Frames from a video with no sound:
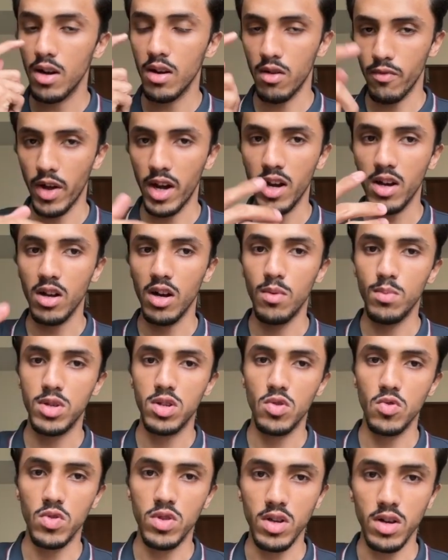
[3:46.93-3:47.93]
when it comes
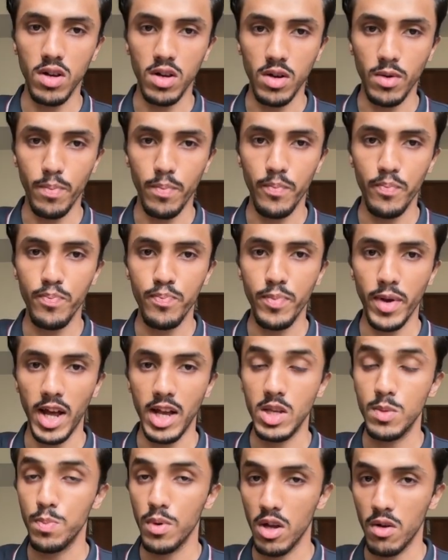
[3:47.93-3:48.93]
to the
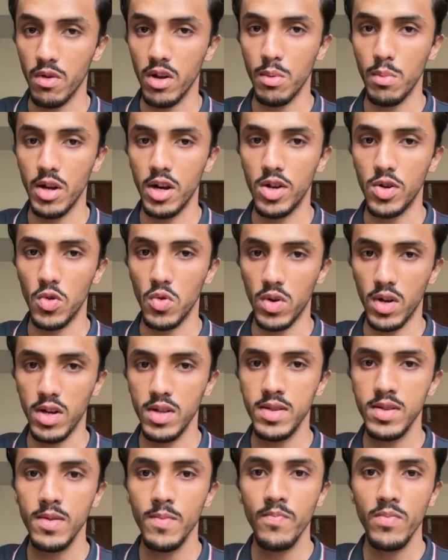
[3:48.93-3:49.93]
price per 1 million
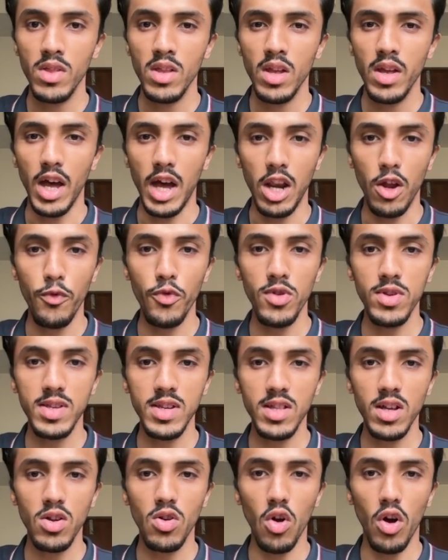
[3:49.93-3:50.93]
tokens. And if you see
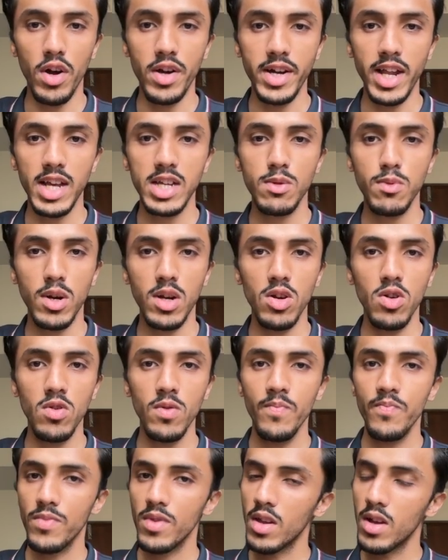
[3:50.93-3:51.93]
the context
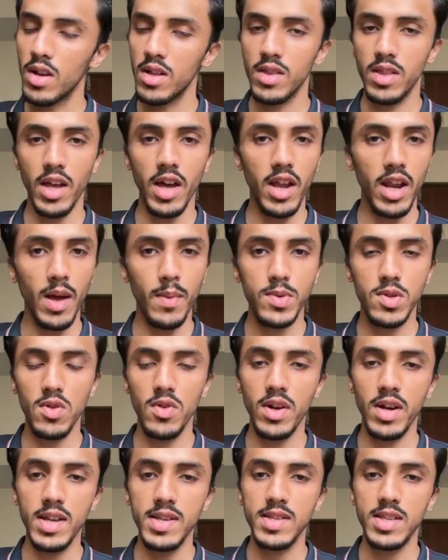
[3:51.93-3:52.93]
window, they are
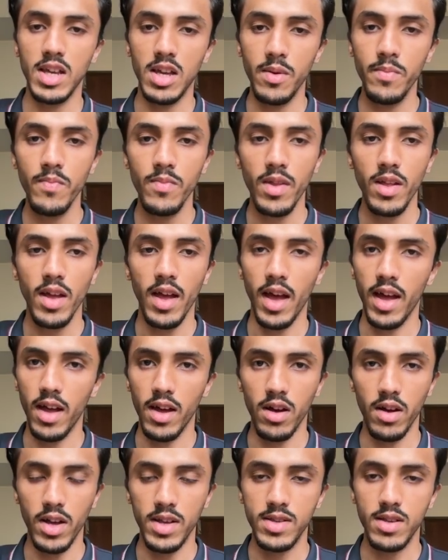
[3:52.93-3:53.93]
absolutely same
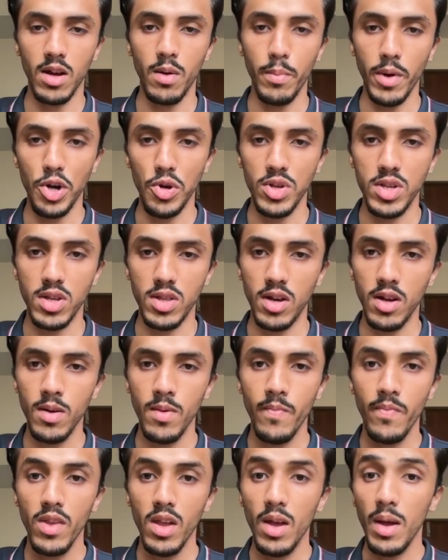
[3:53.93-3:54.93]
as compared to each other,
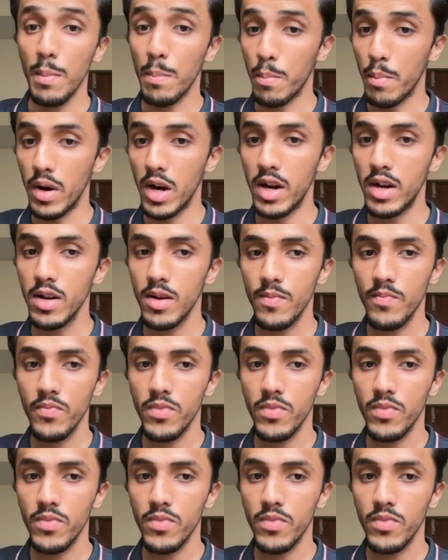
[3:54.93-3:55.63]
but